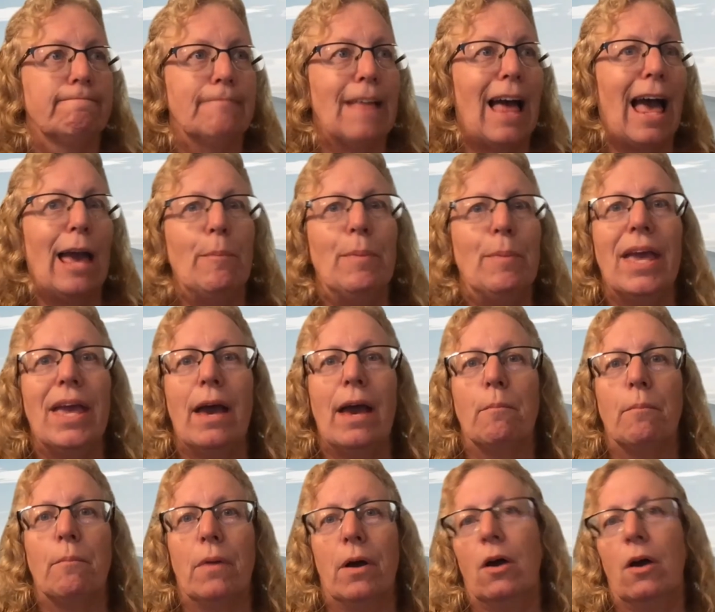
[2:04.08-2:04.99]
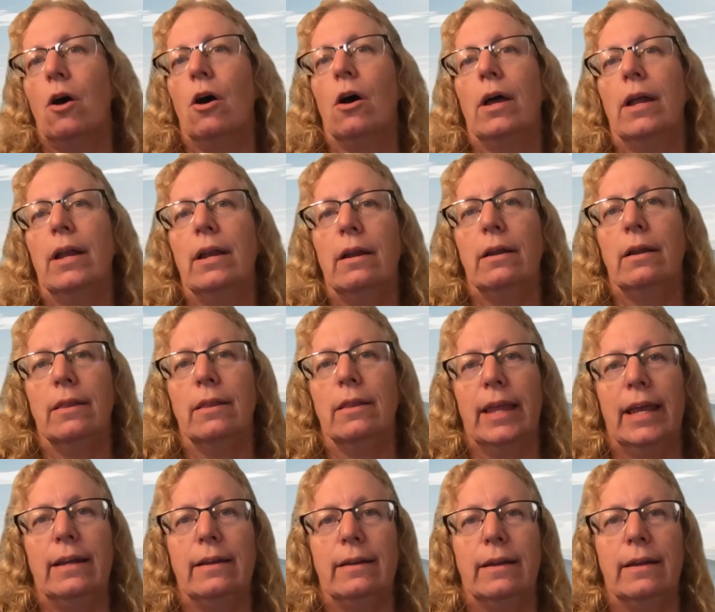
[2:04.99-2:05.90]
IBM on
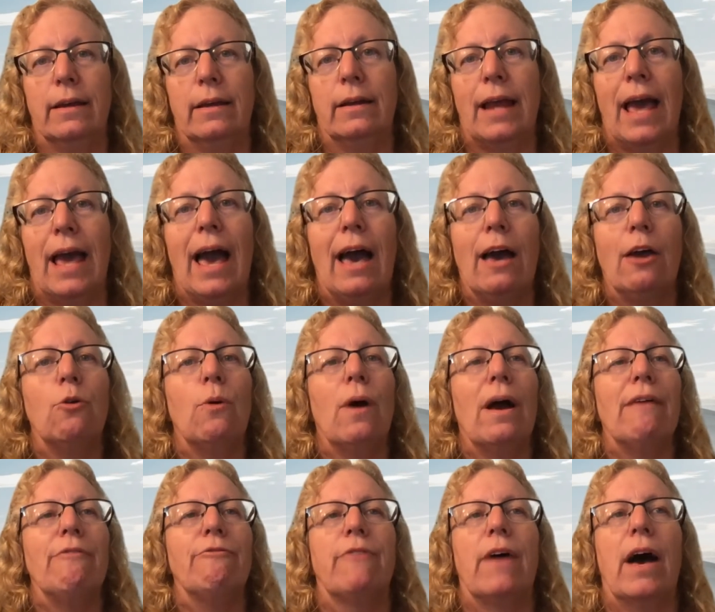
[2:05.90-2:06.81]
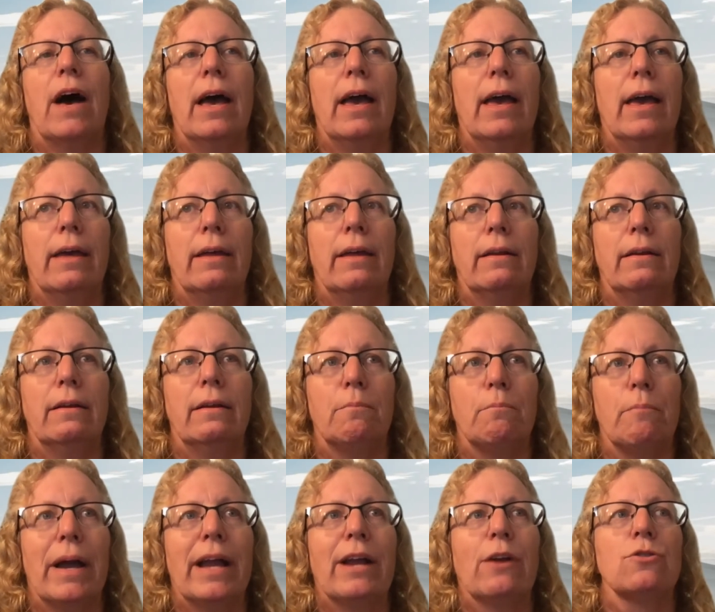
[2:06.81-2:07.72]
LinkedIn? How do I find
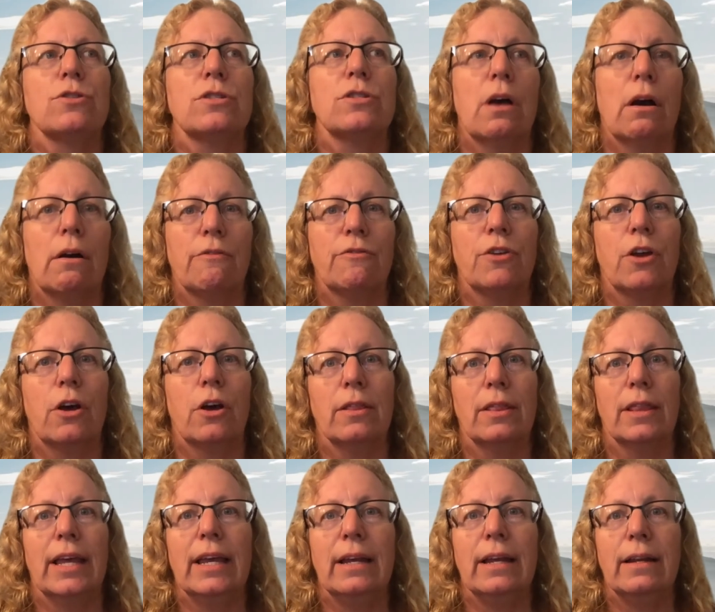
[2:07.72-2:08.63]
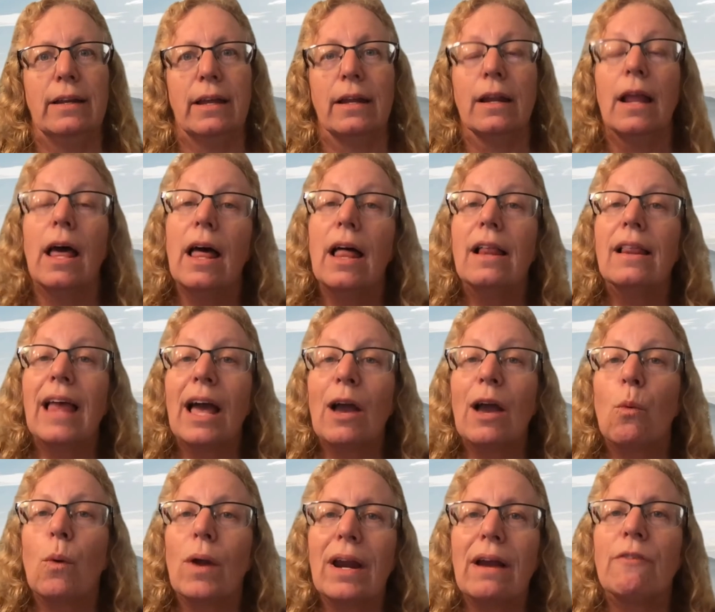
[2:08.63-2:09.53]
Microsoft on LinkedIn?
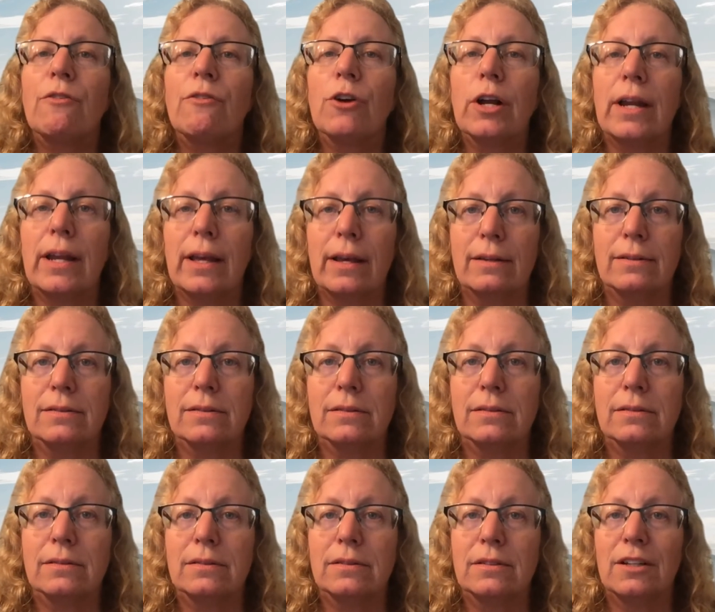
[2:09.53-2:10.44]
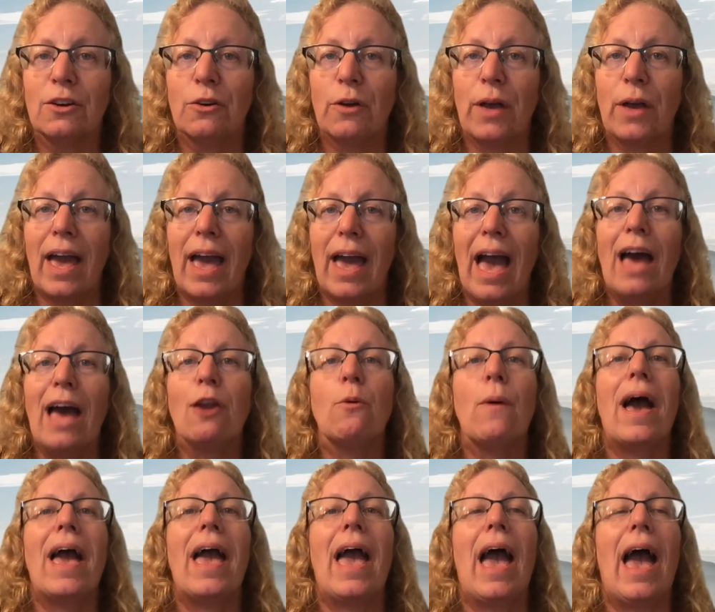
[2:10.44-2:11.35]
Like, whatever it is. Okay. How do
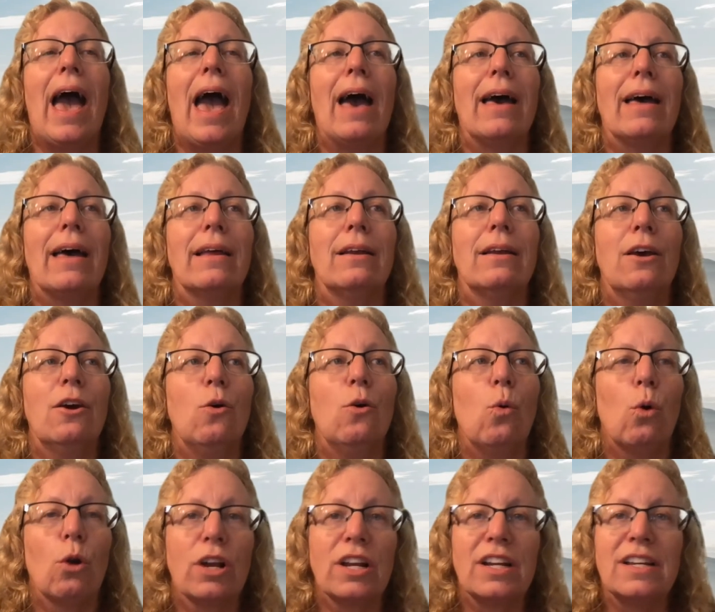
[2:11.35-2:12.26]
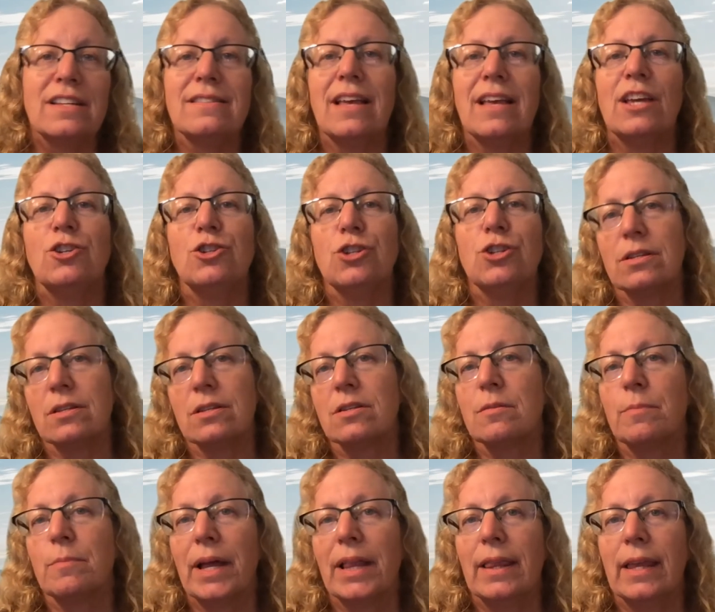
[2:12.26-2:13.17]
I add organizations
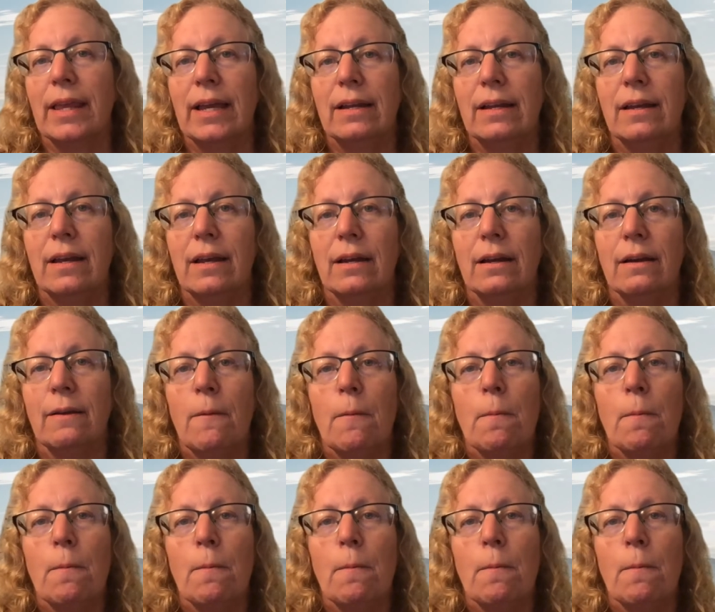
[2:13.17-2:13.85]
to my LinkedIn?